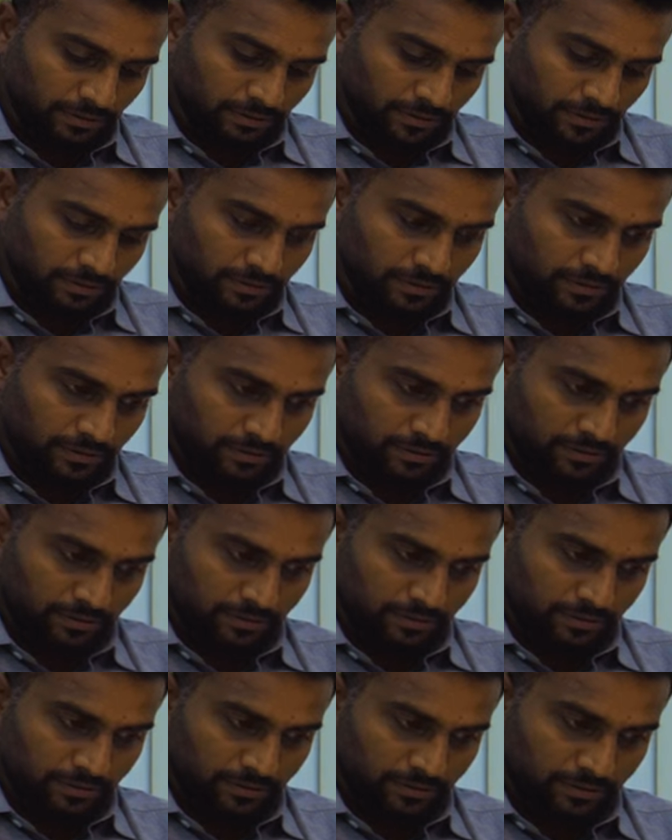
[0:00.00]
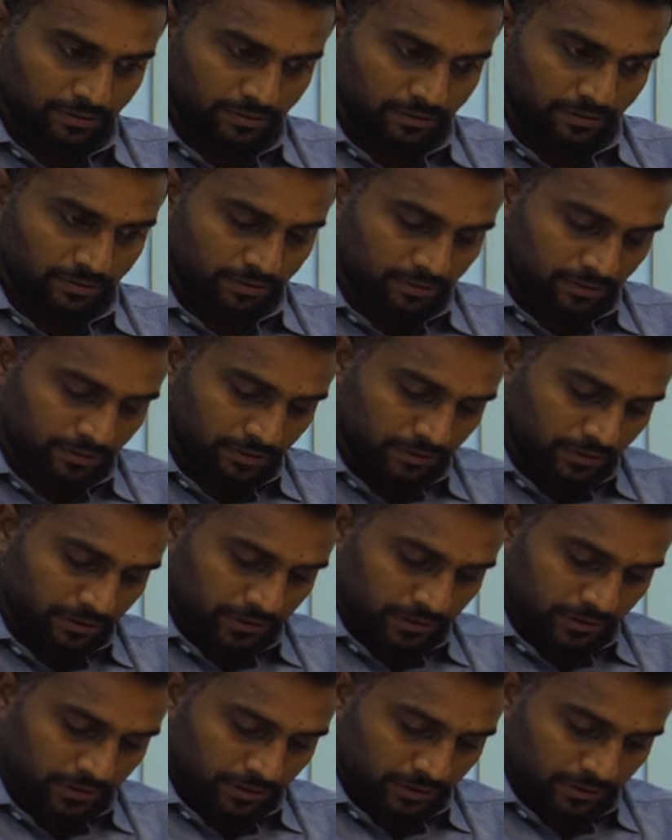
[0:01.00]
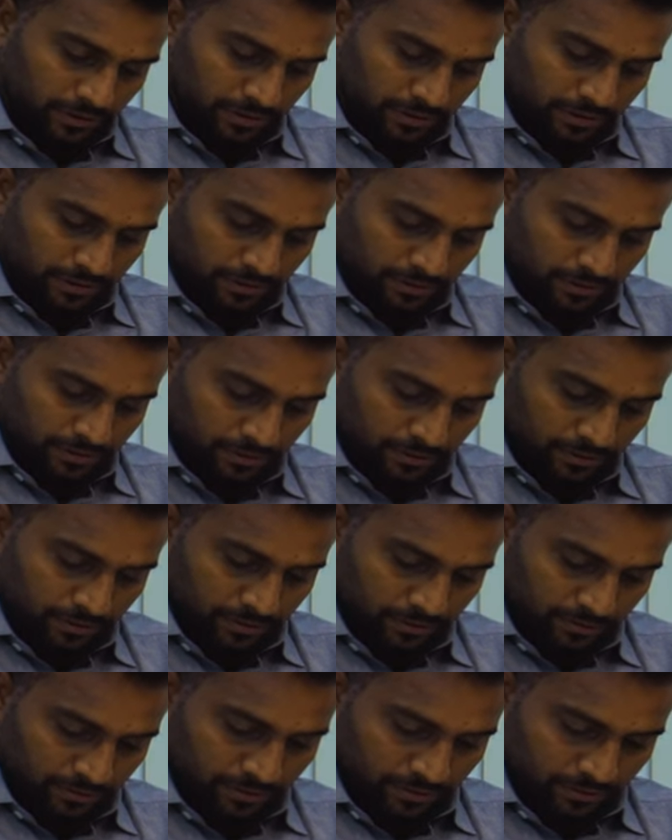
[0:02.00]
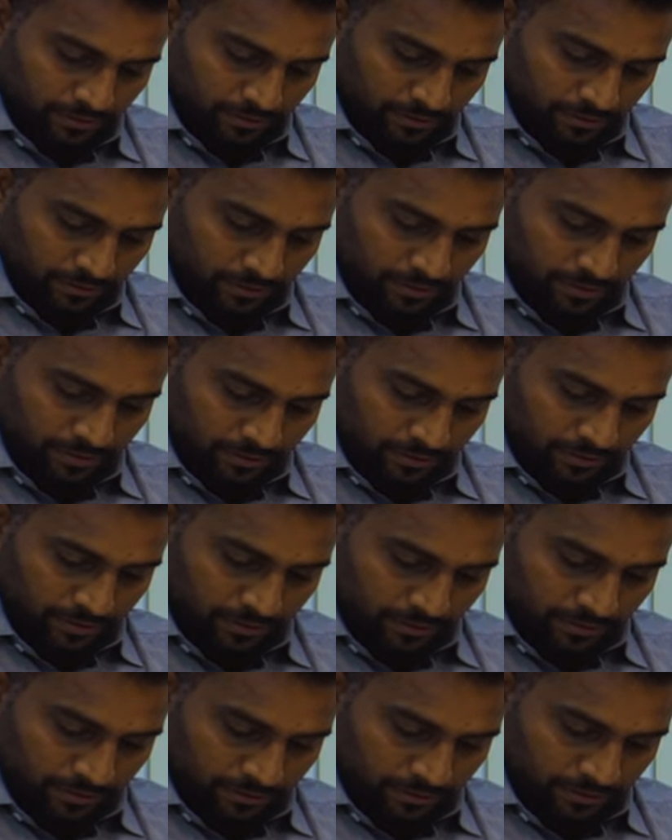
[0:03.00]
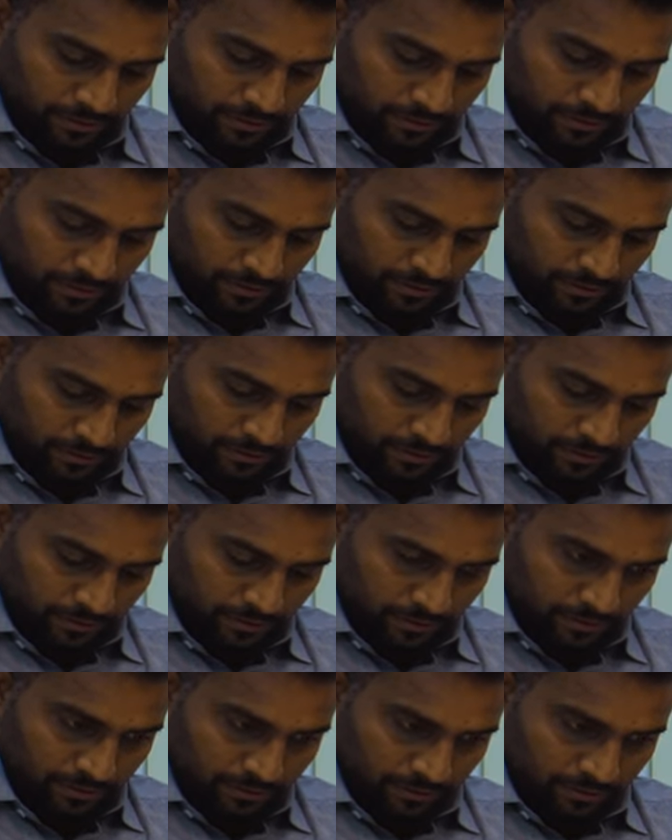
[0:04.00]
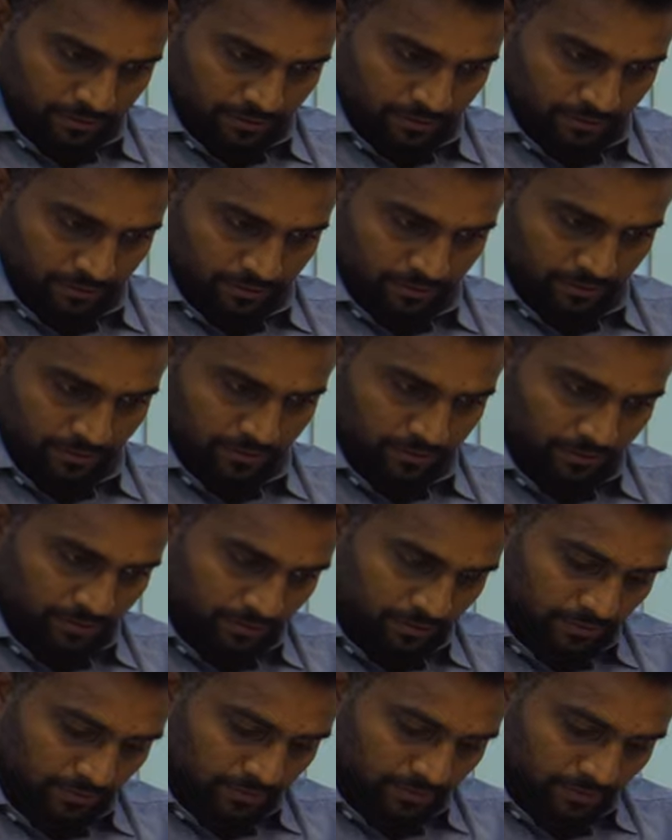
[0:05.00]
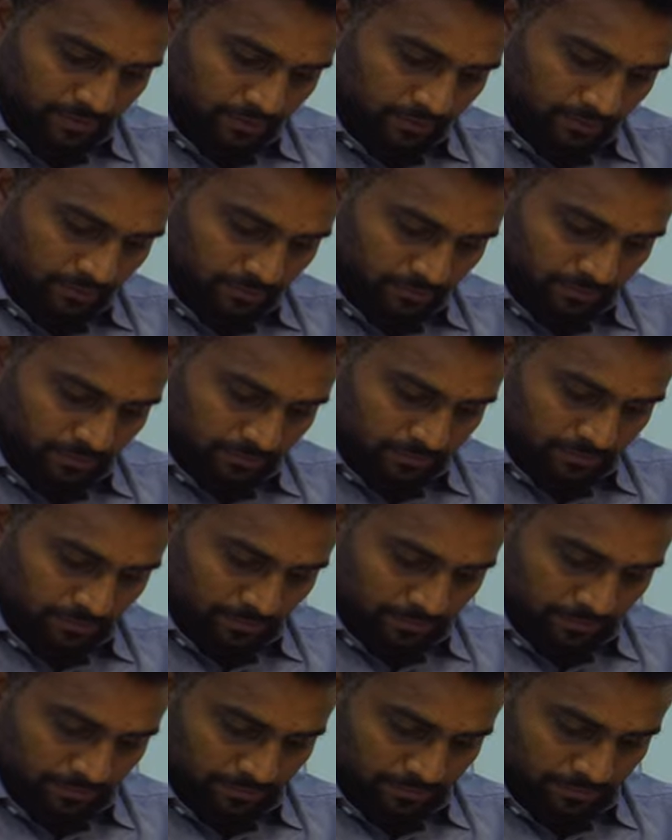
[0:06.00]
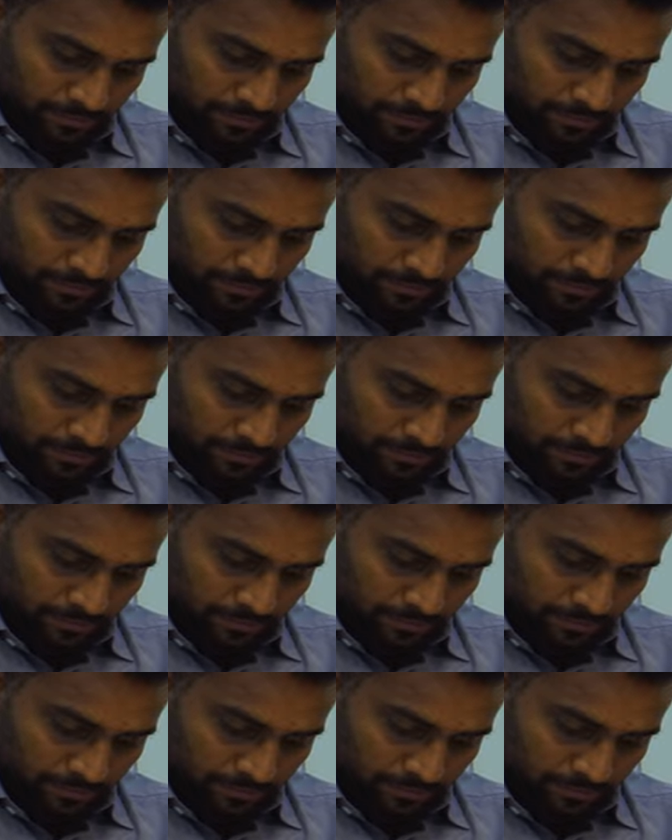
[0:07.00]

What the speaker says: (not speaking)